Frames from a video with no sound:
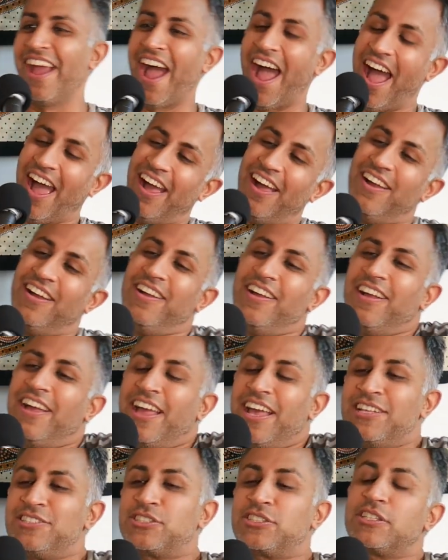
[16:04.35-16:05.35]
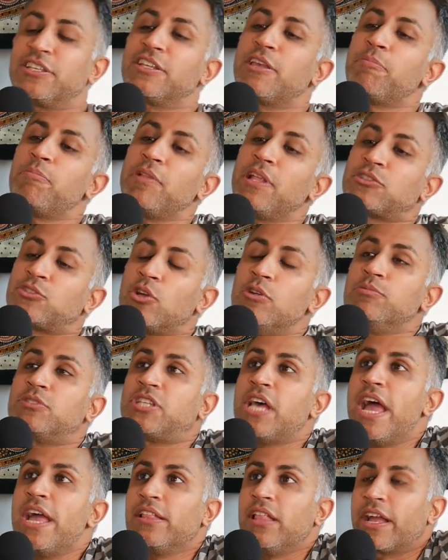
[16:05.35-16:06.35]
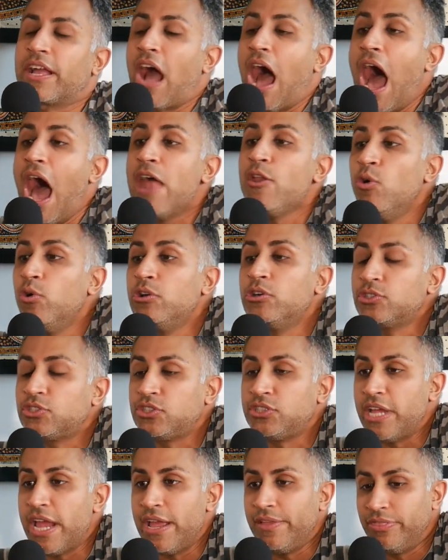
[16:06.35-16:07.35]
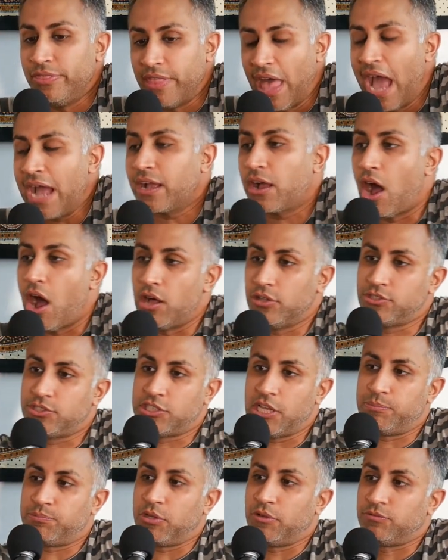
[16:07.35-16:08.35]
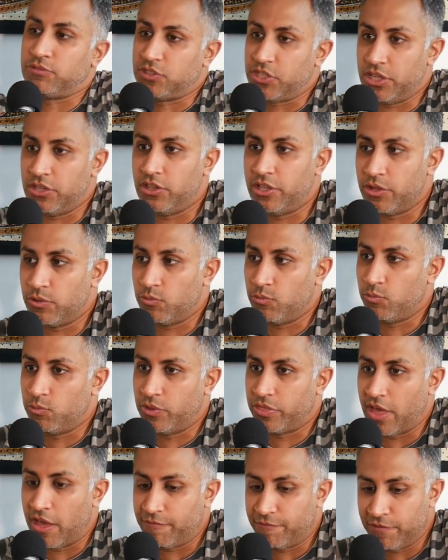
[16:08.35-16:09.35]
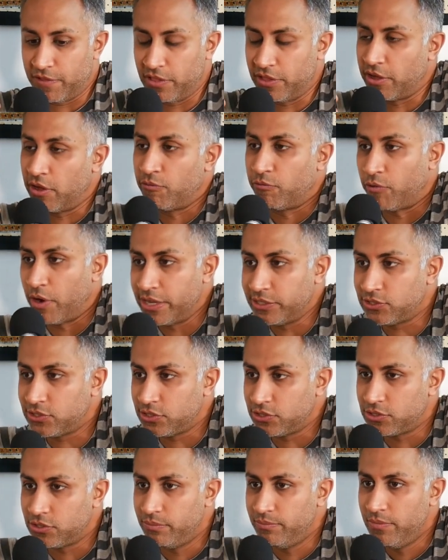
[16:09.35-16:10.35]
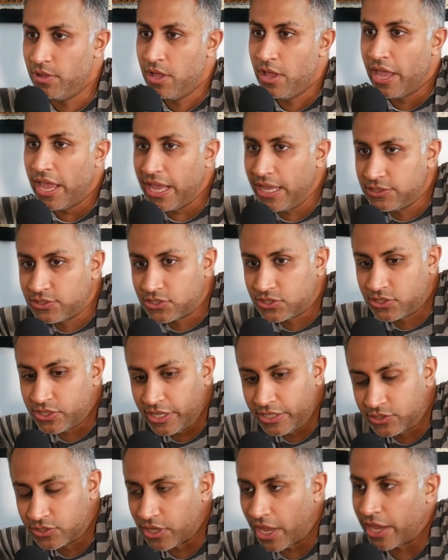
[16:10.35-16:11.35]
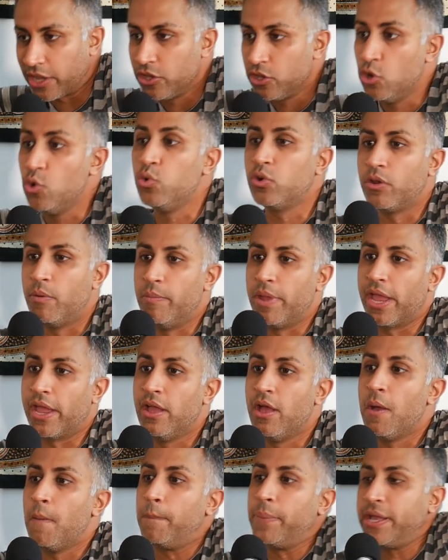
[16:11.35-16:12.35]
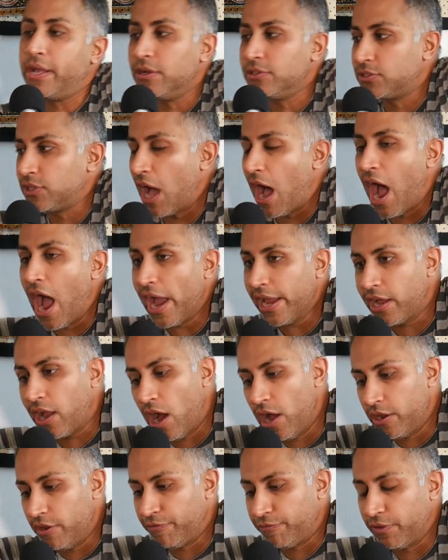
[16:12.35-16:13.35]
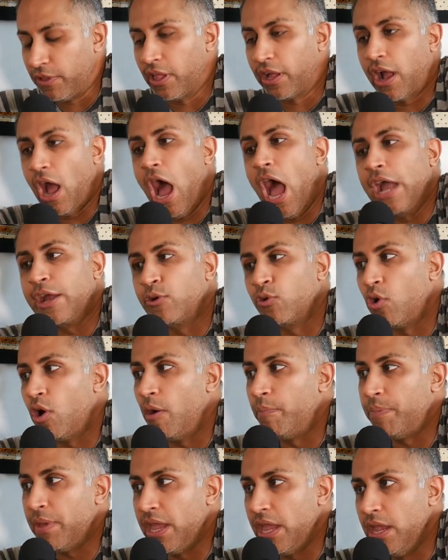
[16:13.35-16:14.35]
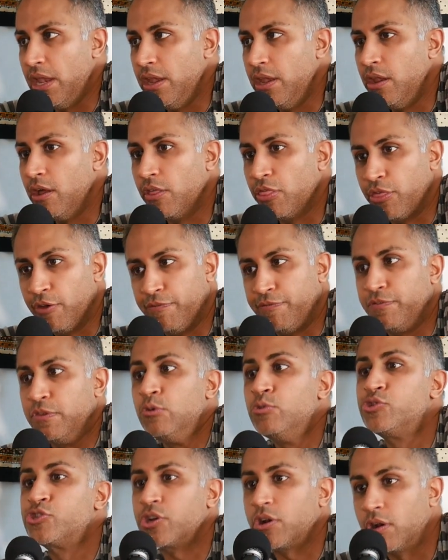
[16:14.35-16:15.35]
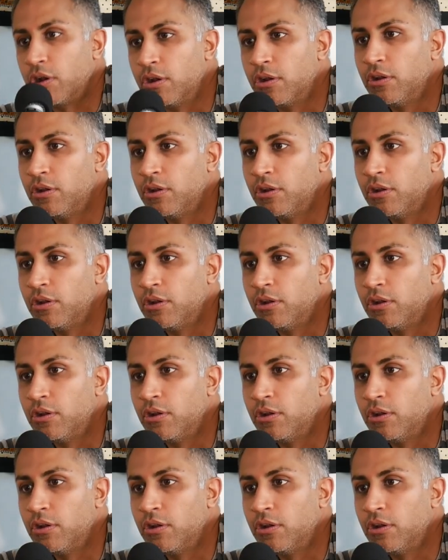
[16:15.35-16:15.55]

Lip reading: Yeah. That's what I'm saying. Like, I don't understand that concept of dealing with that feeling of racism. It's like new to me because I kind of feel like I grew up in the future.